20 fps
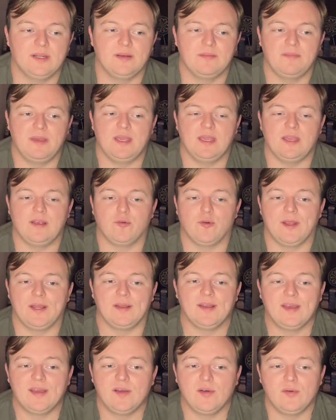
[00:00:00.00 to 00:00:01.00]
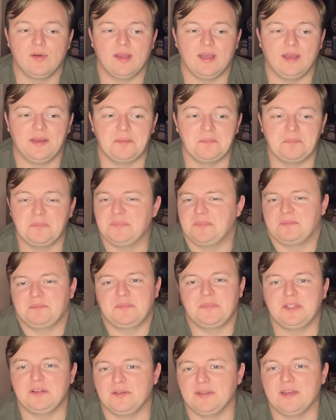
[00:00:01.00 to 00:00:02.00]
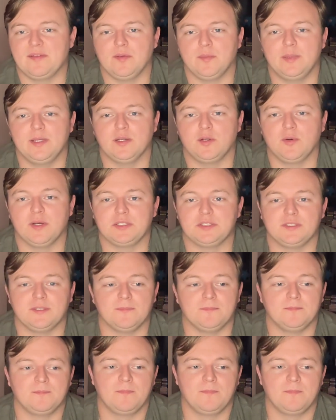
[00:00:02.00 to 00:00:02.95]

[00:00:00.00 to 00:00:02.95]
I'm making right now, and it'll never be a question.